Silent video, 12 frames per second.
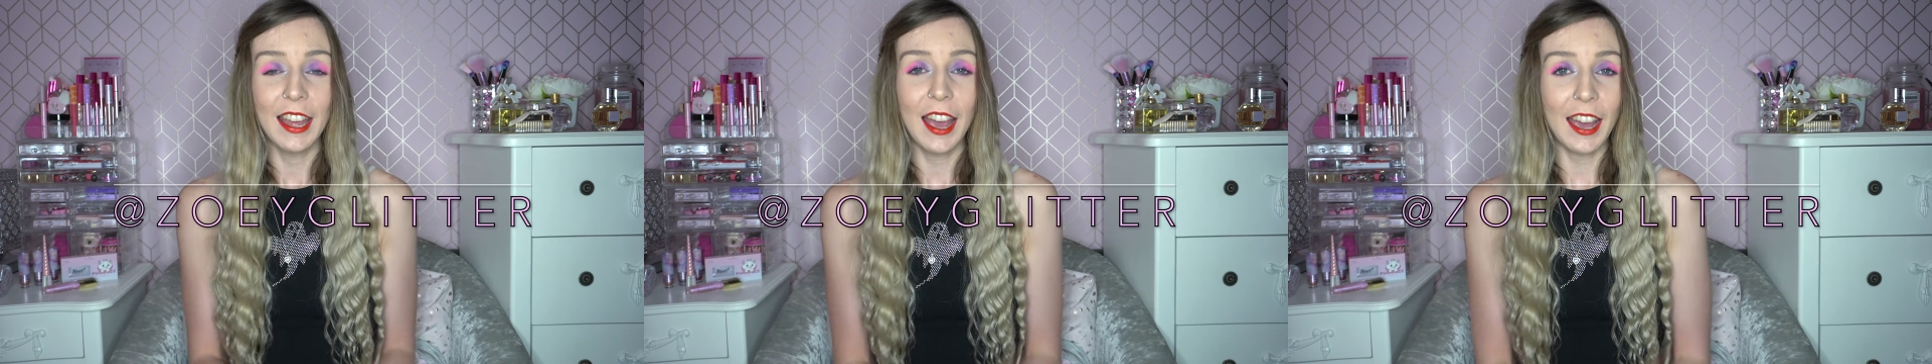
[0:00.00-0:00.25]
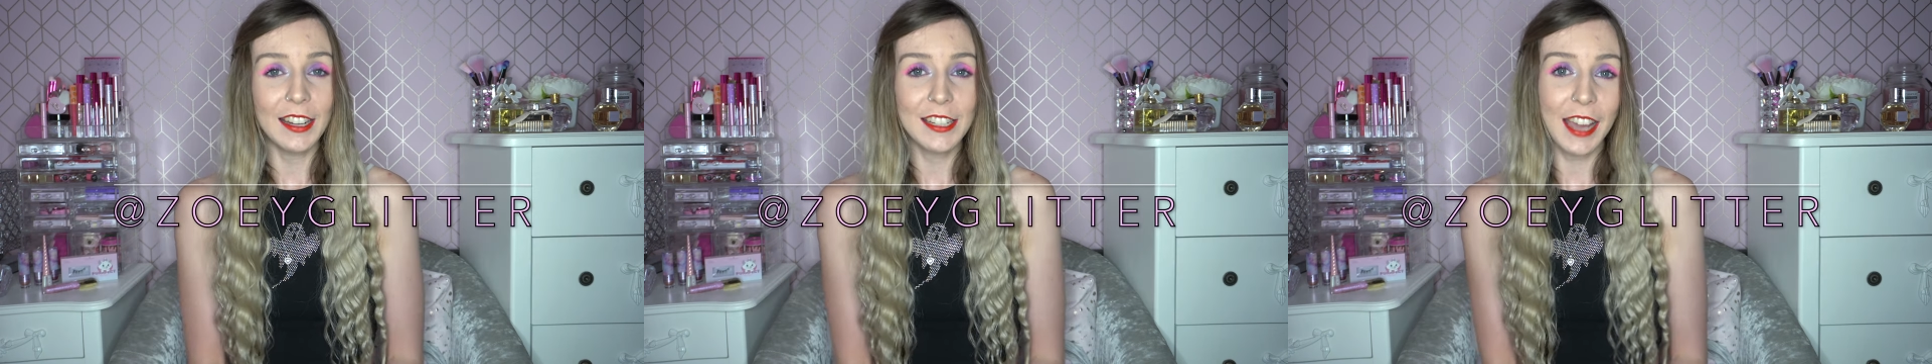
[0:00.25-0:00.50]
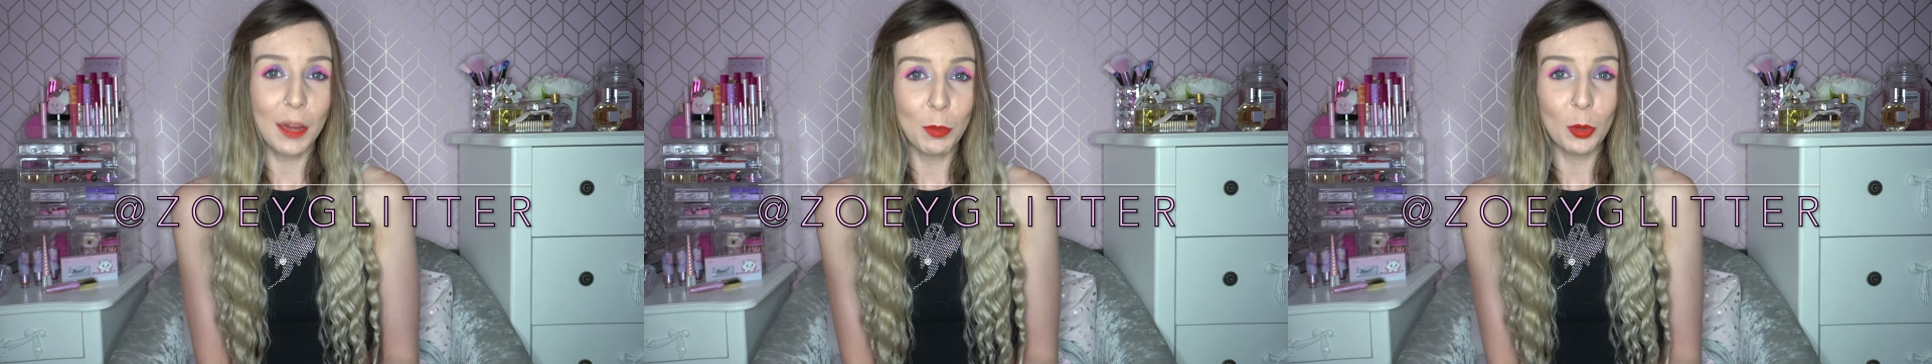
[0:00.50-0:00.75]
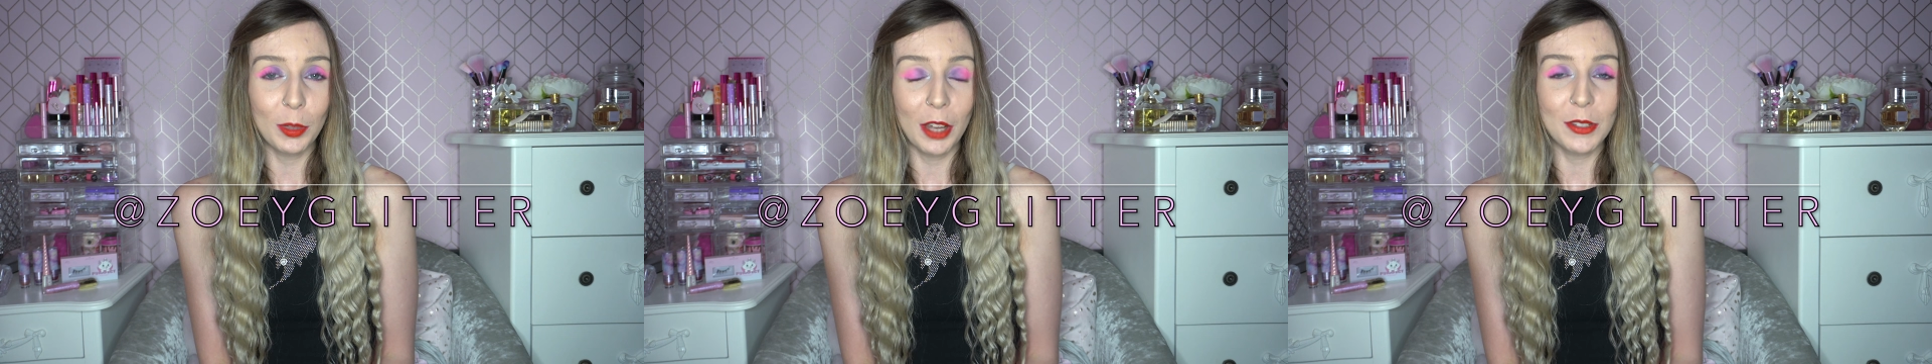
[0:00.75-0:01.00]
And I am
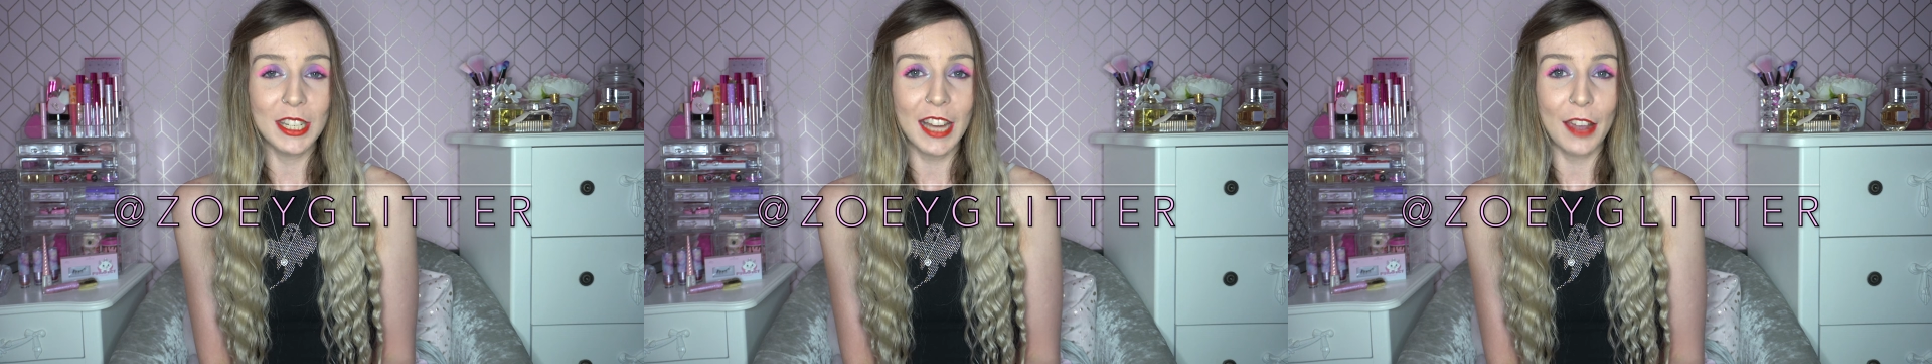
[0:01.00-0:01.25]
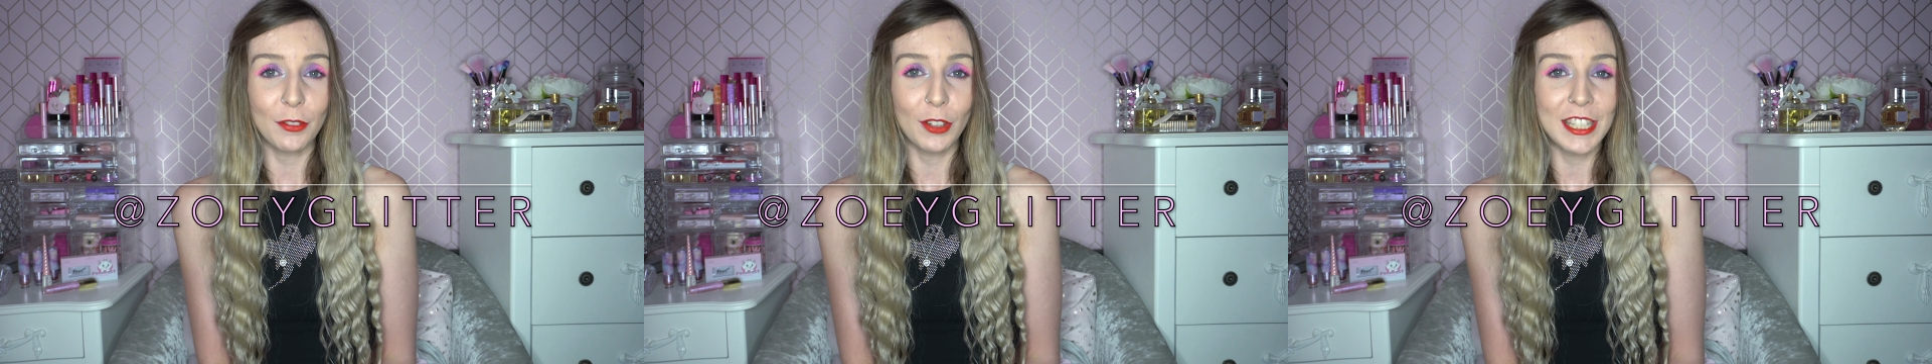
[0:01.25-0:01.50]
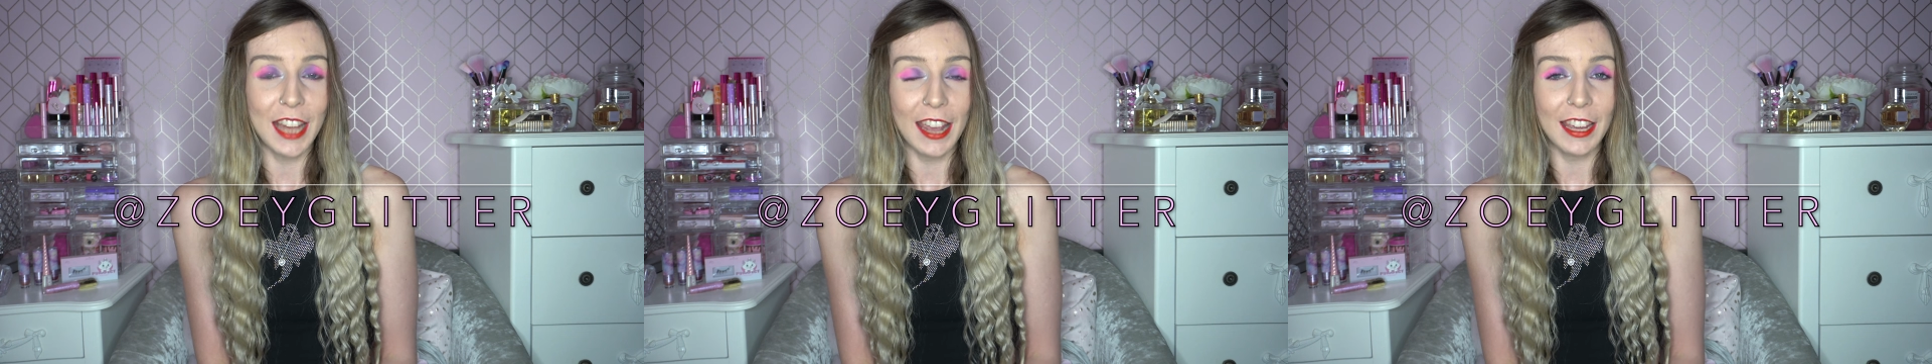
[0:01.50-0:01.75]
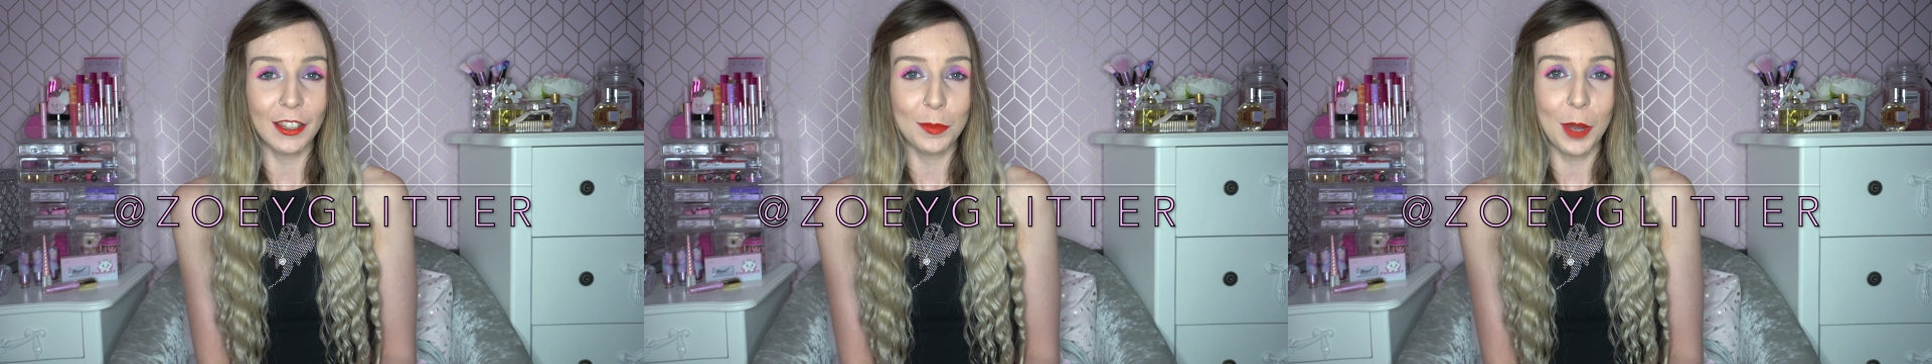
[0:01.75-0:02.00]
uploading every
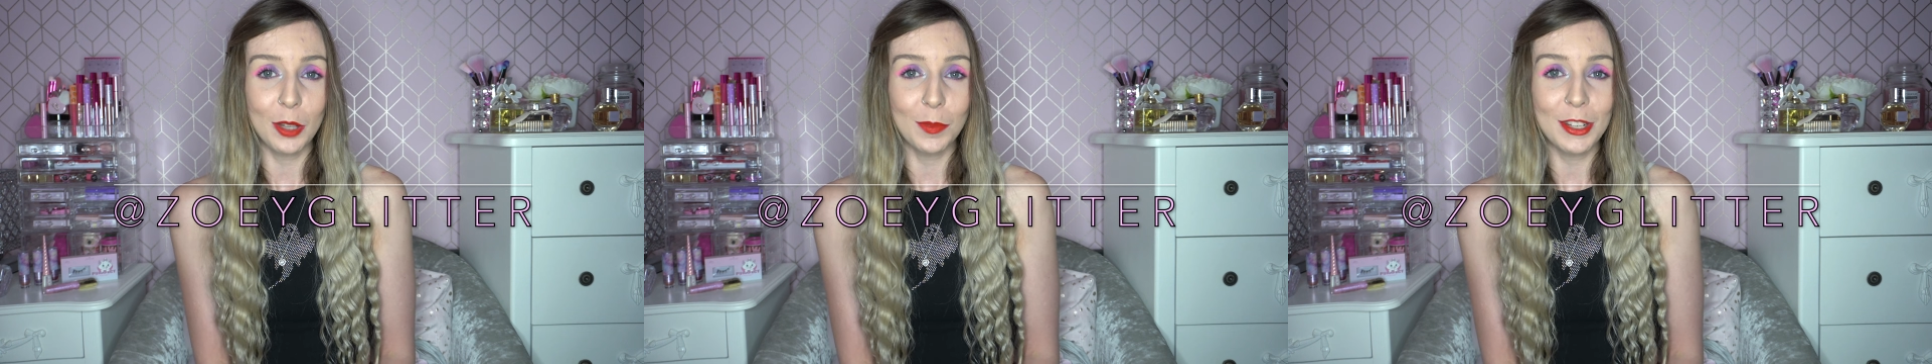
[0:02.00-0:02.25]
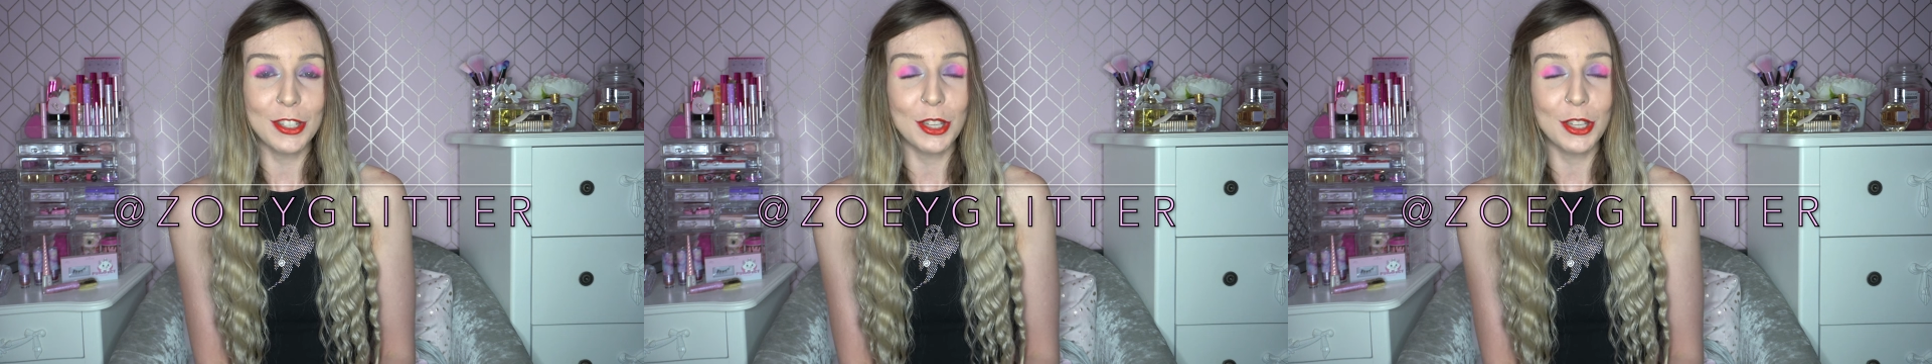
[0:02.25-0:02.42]
day at the moment,